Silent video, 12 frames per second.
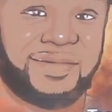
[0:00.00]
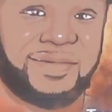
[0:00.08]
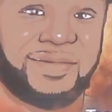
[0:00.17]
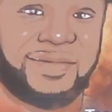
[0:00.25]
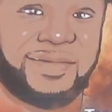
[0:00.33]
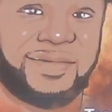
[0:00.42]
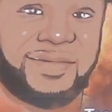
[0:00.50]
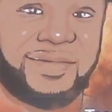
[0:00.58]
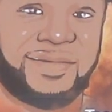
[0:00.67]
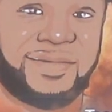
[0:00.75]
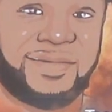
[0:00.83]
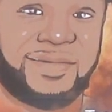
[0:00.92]

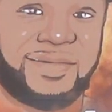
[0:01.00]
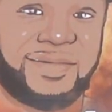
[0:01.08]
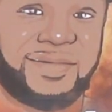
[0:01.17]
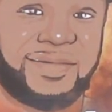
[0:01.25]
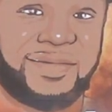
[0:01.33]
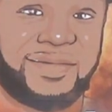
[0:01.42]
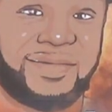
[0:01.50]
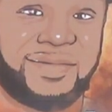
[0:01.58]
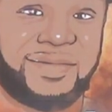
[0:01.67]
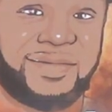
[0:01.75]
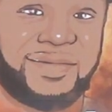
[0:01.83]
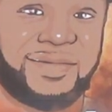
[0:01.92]

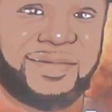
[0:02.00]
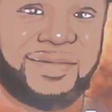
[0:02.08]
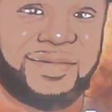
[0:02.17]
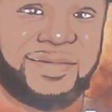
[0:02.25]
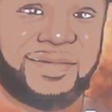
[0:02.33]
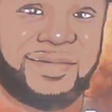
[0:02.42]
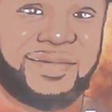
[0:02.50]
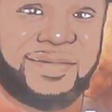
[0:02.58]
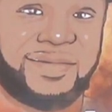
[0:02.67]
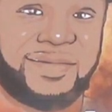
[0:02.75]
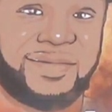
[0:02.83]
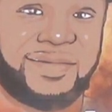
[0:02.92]

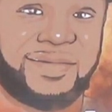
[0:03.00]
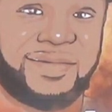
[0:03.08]
(not speaking)